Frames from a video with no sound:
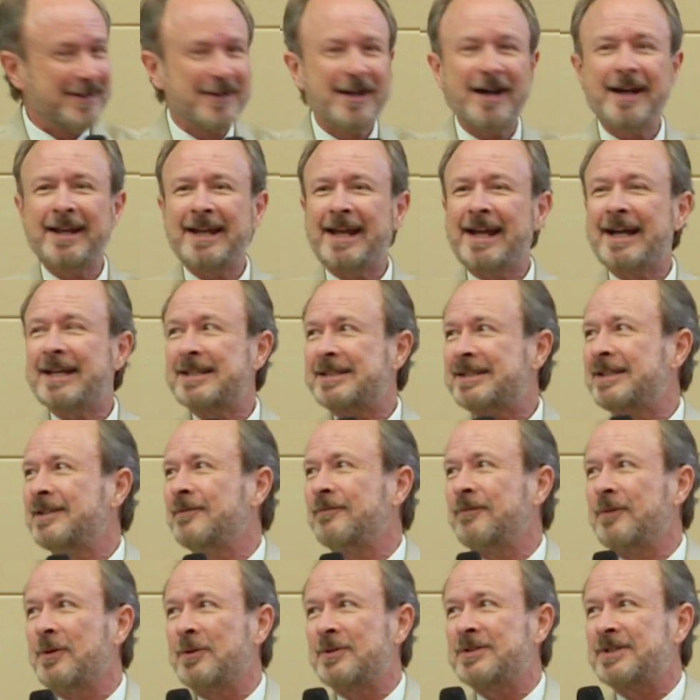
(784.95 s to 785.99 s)
not
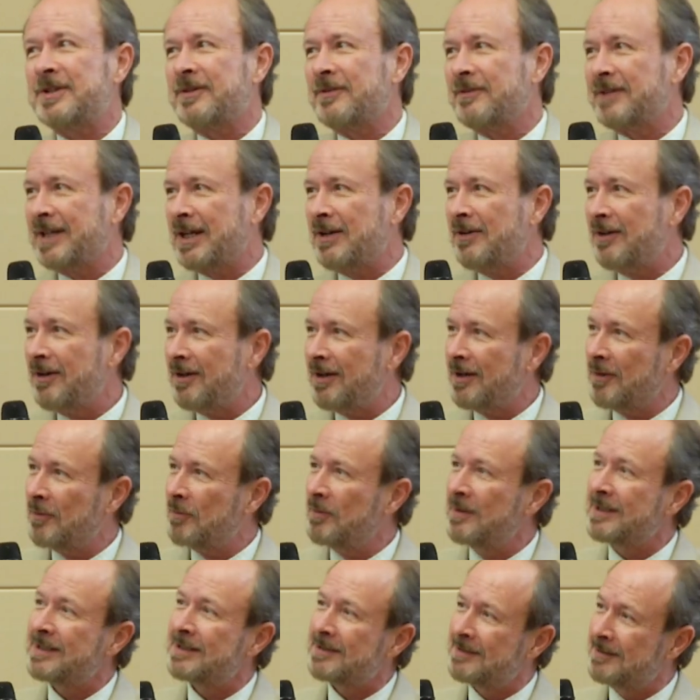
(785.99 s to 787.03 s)
asking folks to
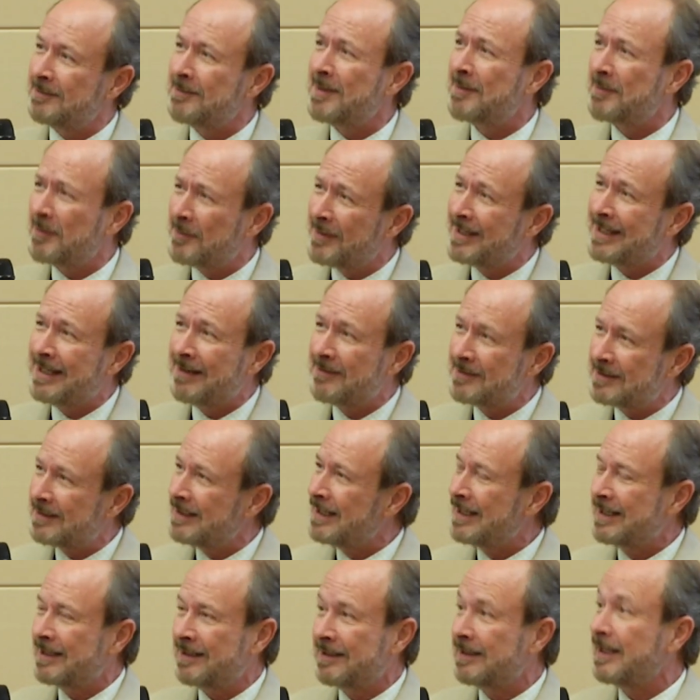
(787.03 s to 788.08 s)
recall, you remember what that was
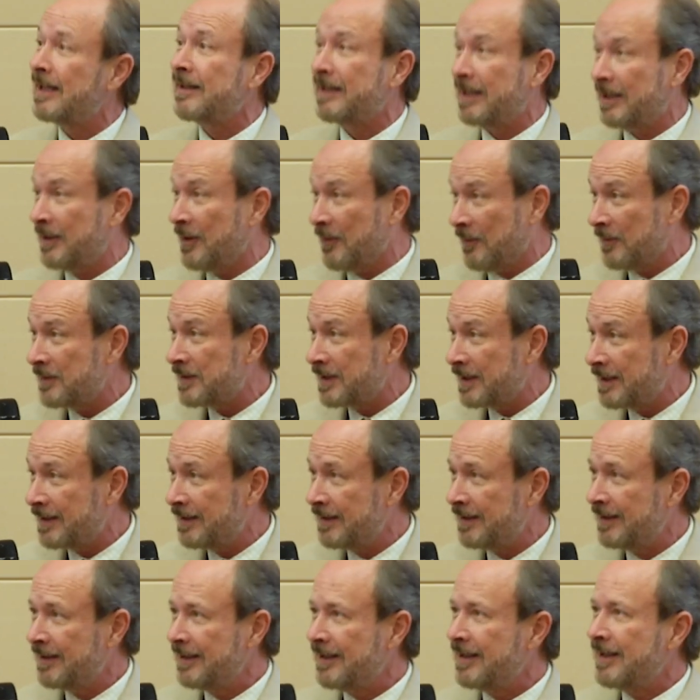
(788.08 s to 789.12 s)
like? And they don't.
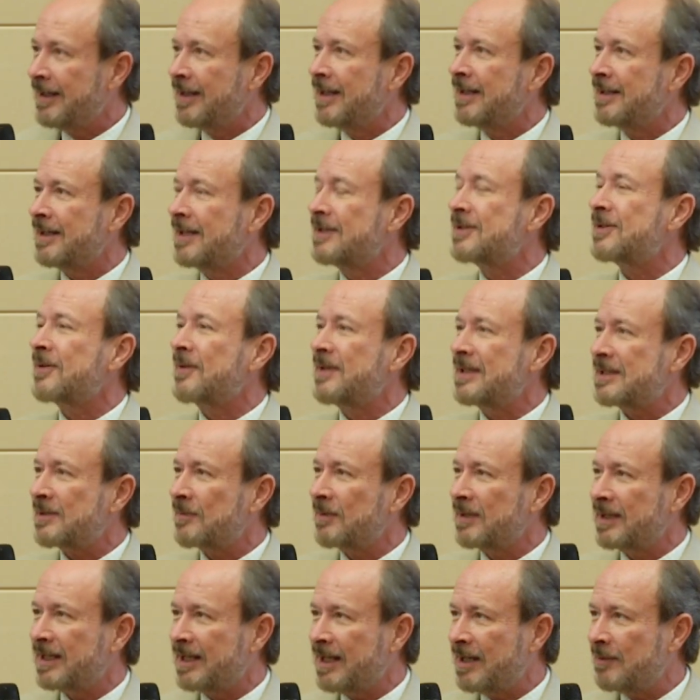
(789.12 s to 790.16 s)
Yeah. And so this
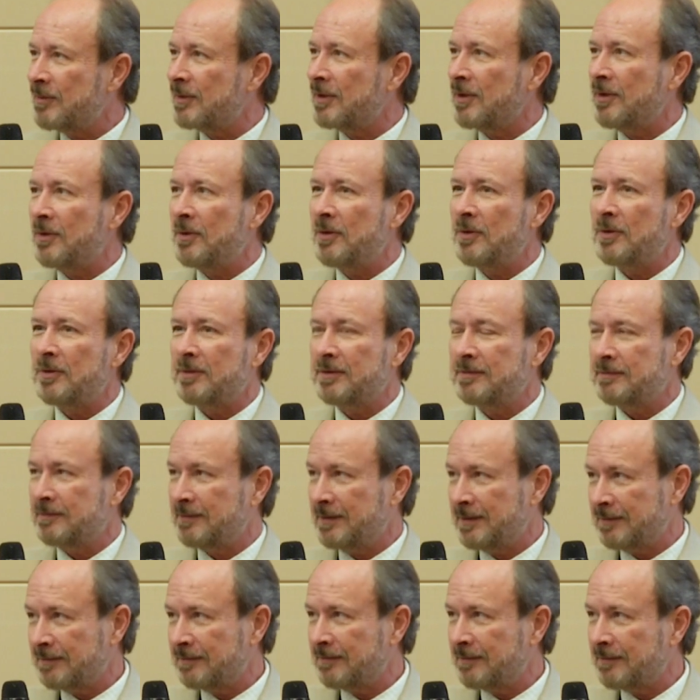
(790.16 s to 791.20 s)
will enable
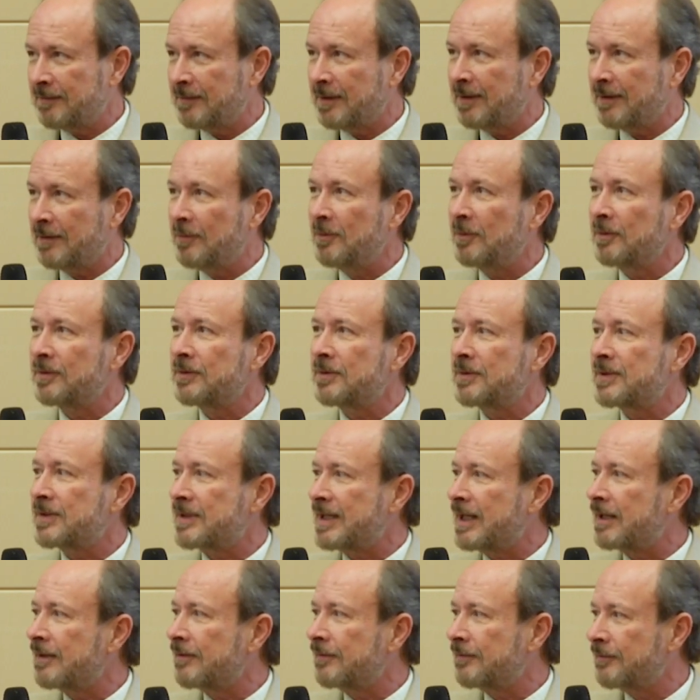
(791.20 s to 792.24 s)
a whole new
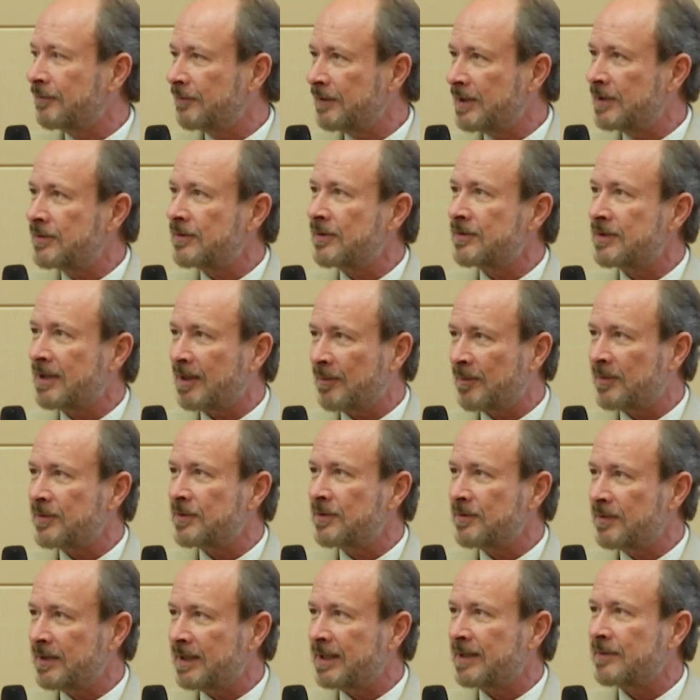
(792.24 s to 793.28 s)
set of research
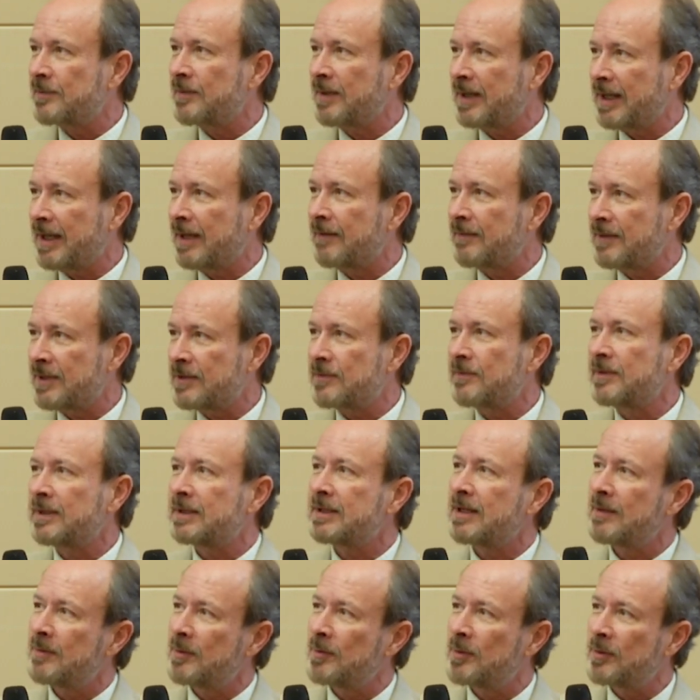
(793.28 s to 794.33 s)
opportunities by having this
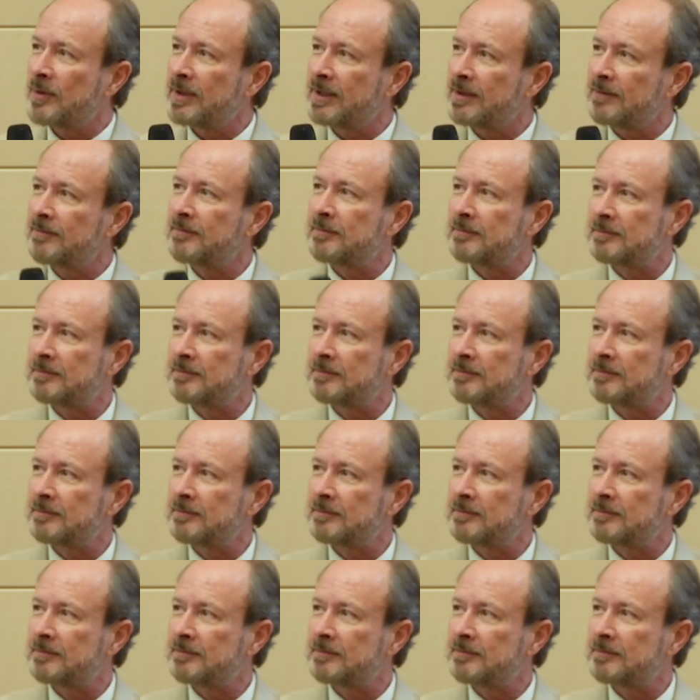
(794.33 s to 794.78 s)
real-time reporting.